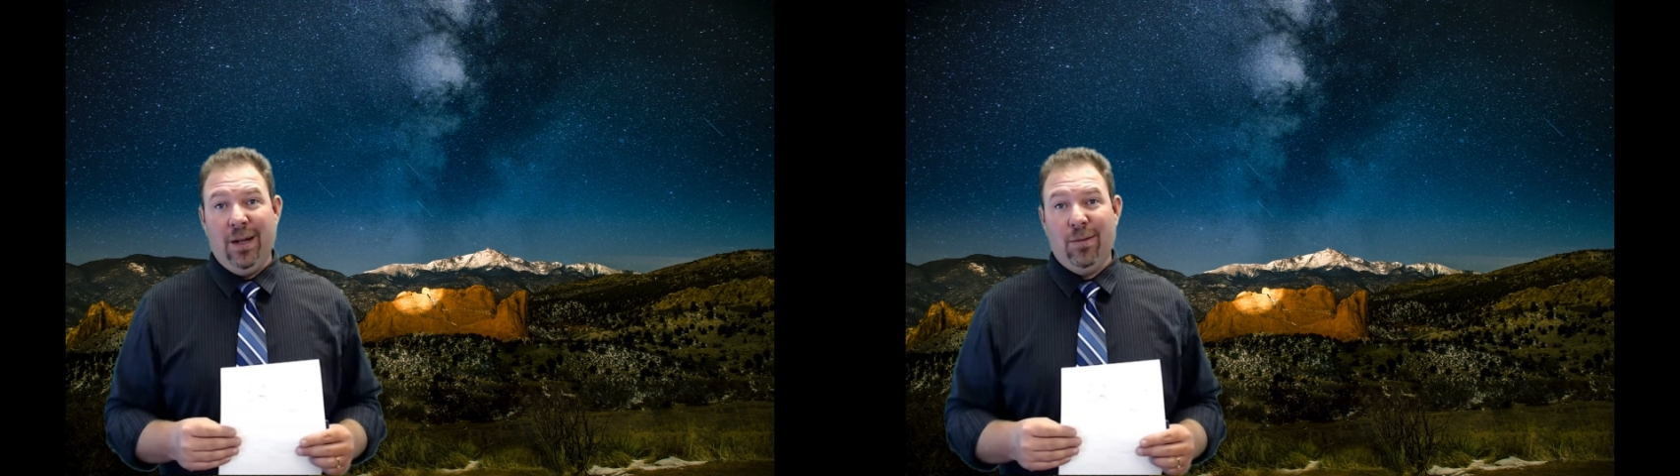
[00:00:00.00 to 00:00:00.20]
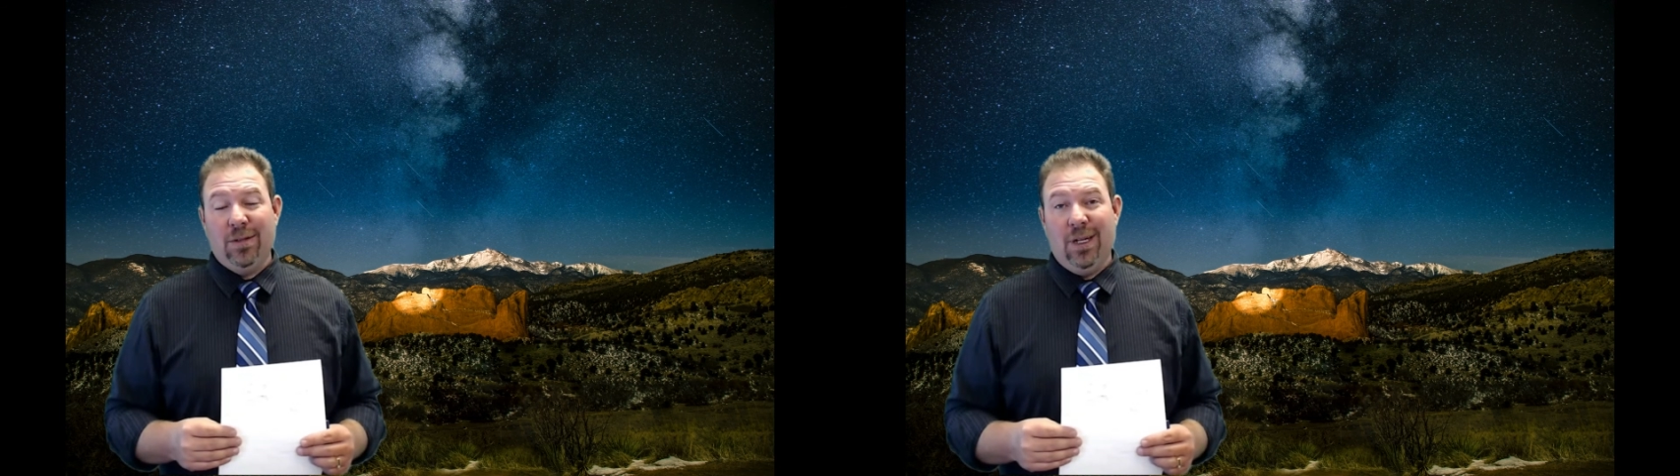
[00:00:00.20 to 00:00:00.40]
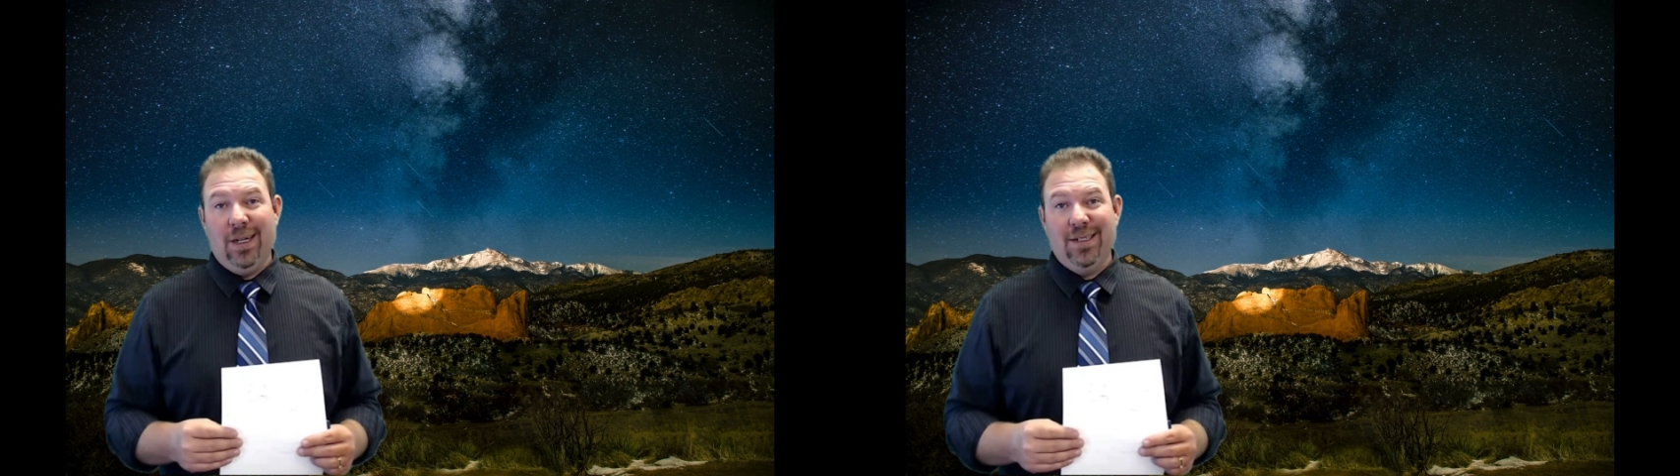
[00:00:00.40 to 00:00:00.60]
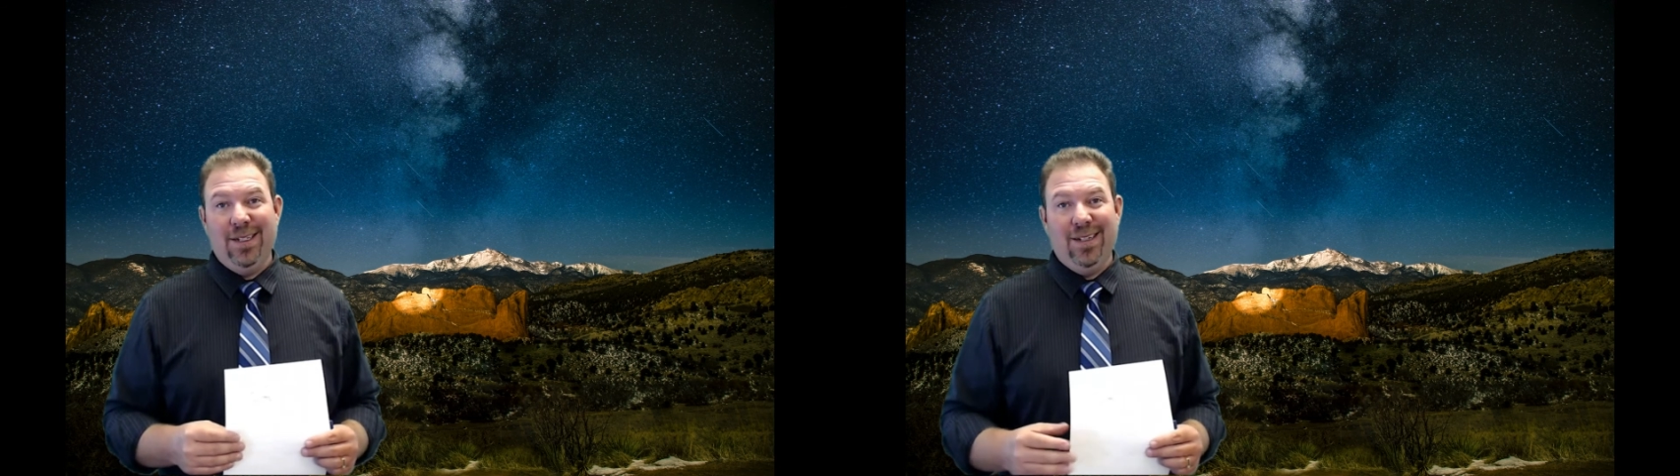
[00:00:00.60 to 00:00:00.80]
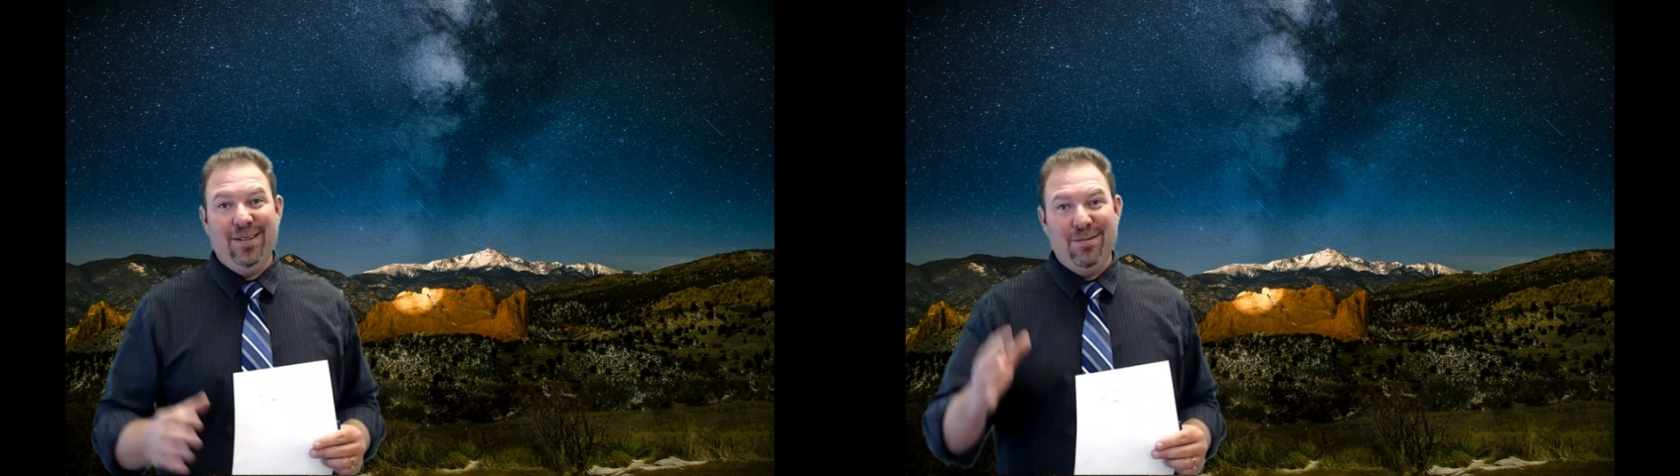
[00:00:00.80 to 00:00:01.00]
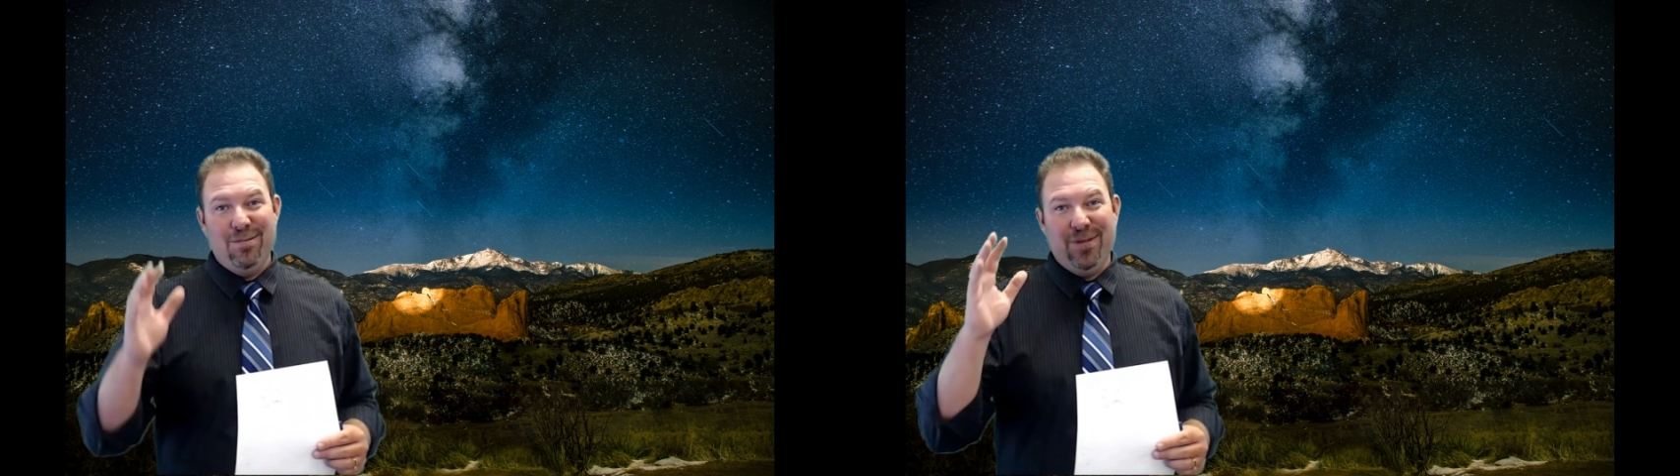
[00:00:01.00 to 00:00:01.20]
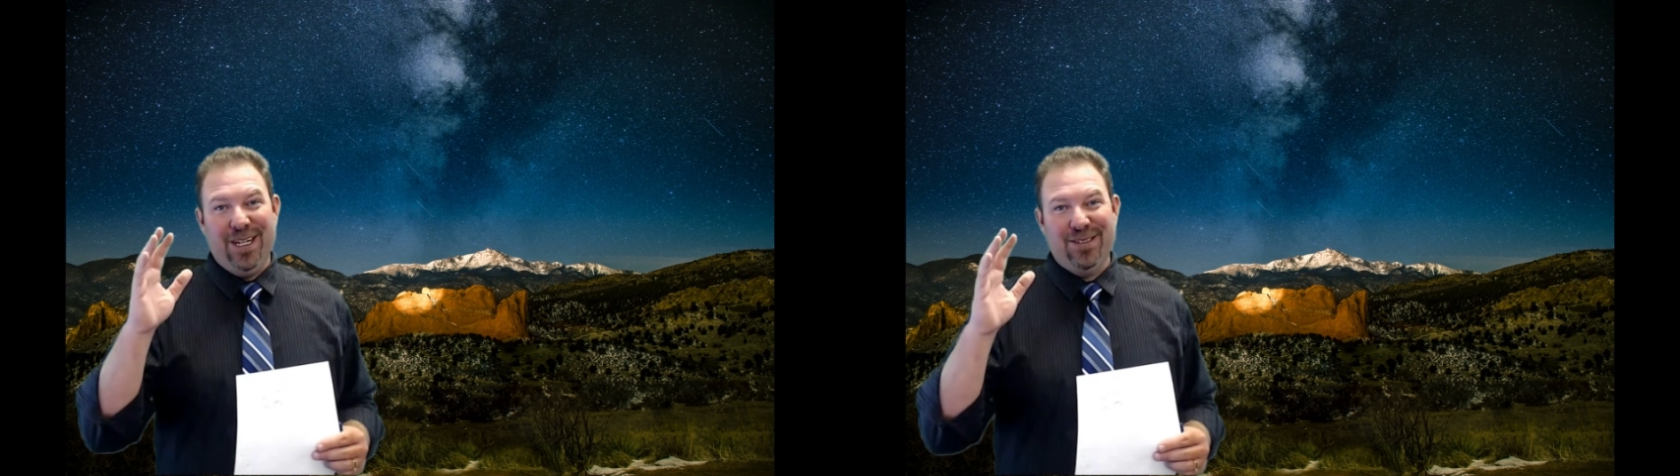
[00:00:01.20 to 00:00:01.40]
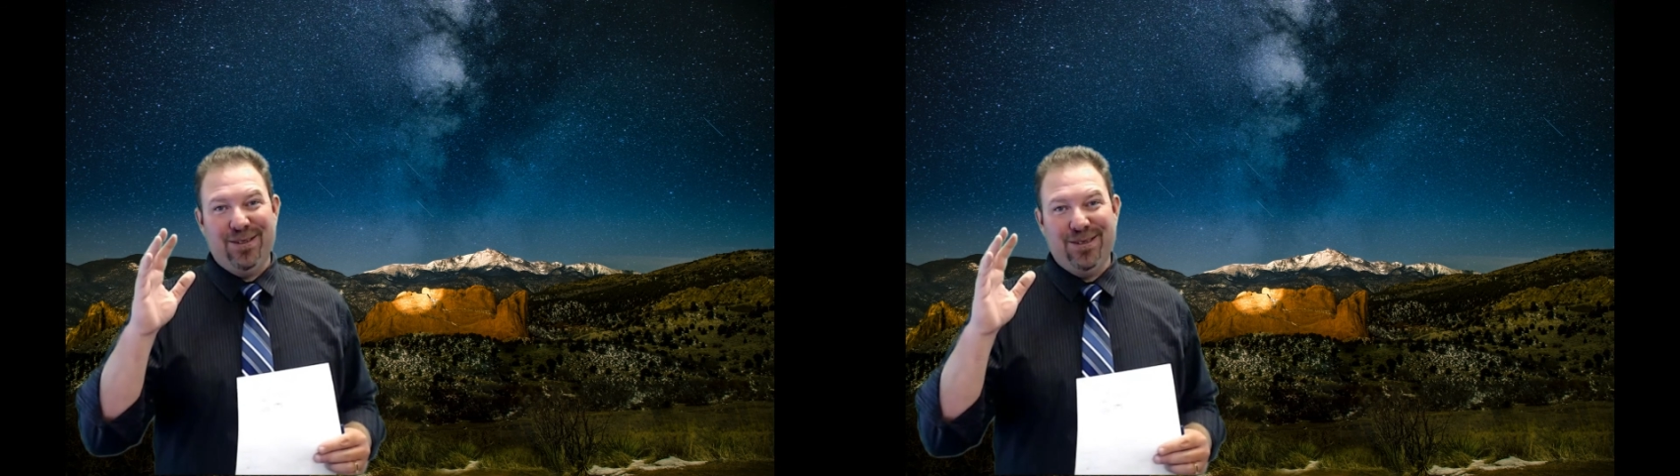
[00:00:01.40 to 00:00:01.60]
and we'll talk to you
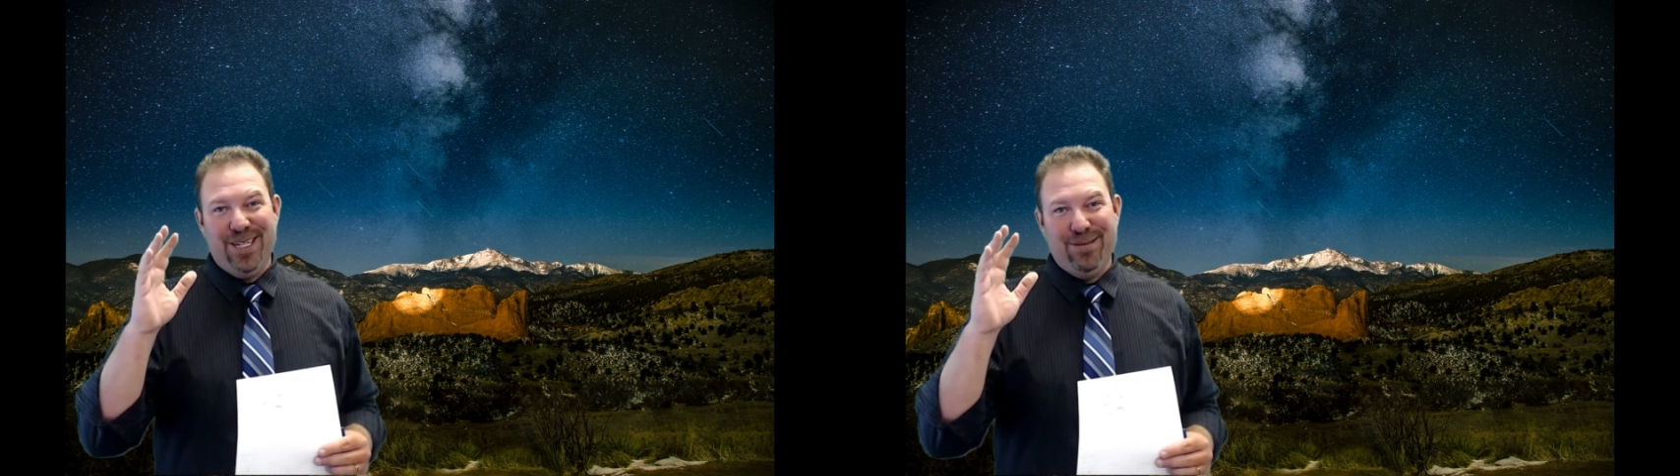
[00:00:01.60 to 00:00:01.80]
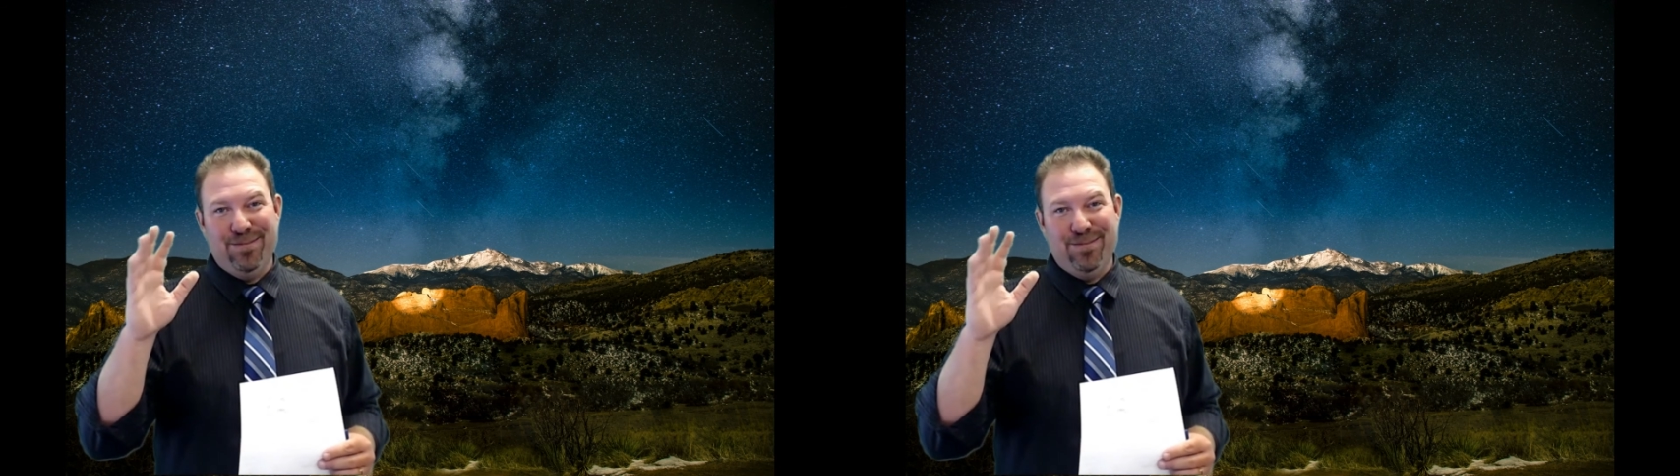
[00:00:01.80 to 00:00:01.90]
next Thursday.